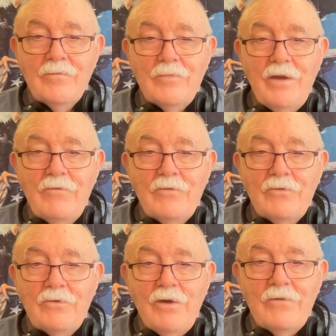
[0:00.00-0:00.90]
Pavel
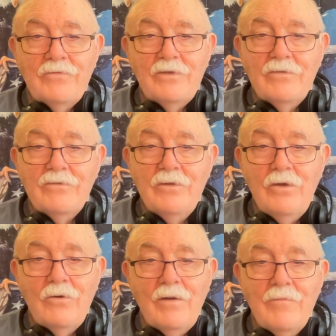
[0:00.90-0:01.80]
Durov says,
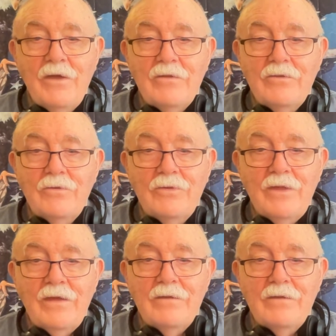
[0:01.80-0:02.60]
no, I'm not doing that.